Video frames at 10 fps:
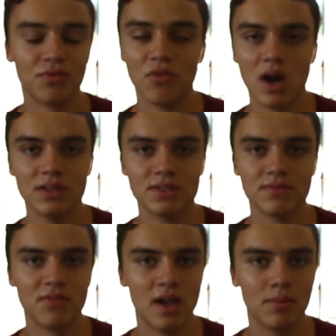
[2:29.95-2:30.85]
friends
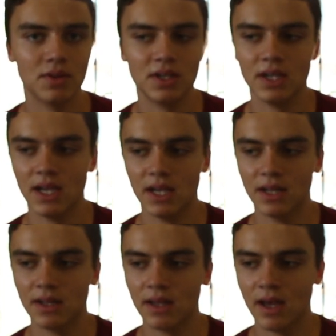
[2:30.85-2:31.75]
and family,
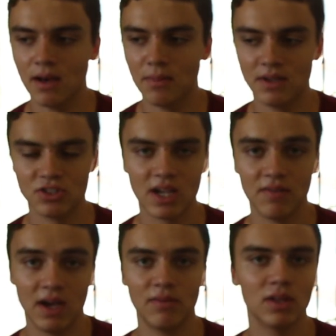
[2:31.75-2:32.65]
and I
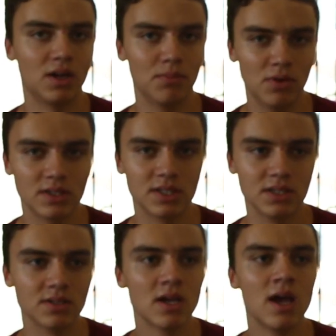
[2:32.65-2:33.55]
have a lot of
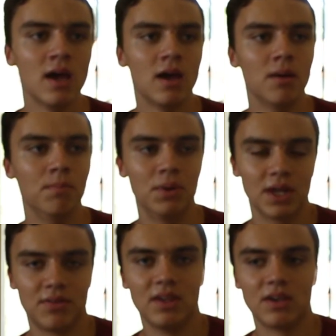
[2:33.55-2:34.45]
blessings. But
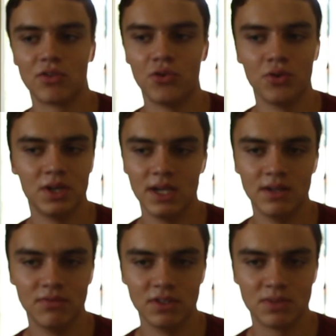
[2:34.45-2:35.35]
I think
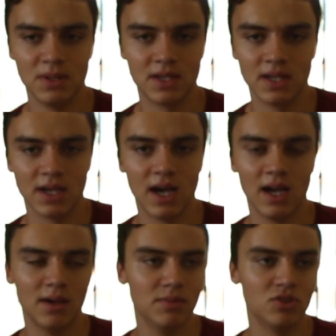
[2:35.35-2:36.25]
creatively speaking,
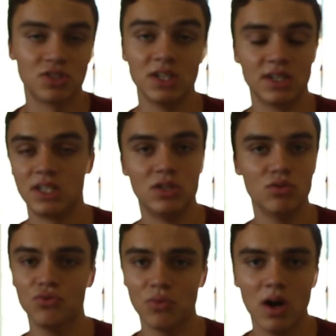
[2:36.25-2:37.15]
I am just in a
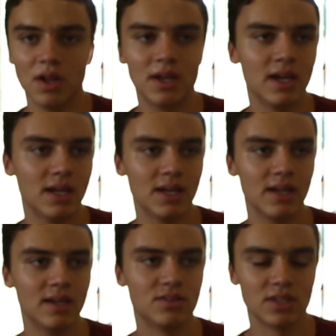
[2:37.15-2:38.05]
huge rut, and
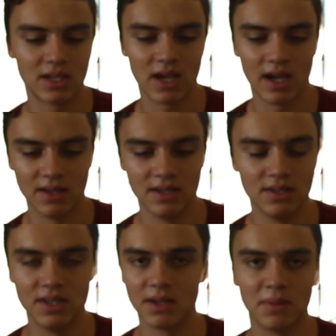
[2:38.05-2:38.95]
it's like I need
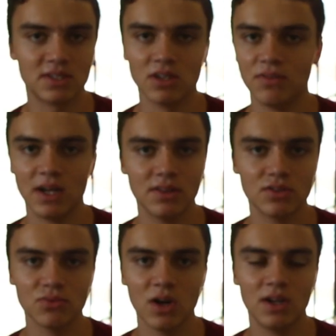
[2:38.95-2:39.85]
to dig myself out of
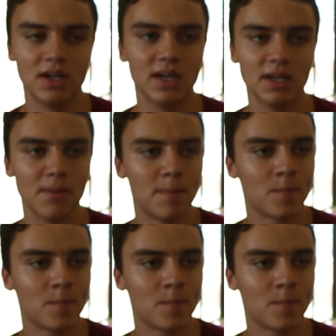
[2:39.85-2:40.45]
this rut, and